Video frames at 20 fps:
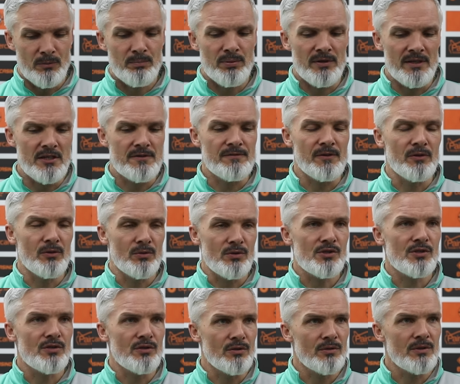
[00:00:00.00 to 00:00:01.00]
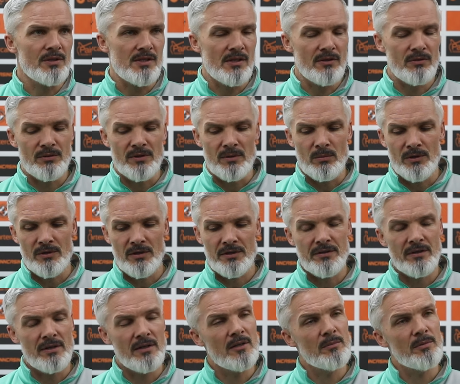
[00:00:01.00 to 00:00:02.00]
pleased for those two, because I know they were
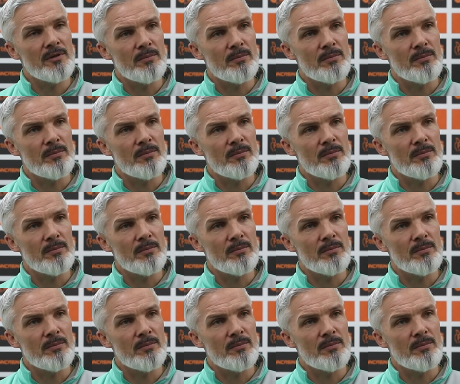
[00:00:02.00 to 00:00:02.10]
under a little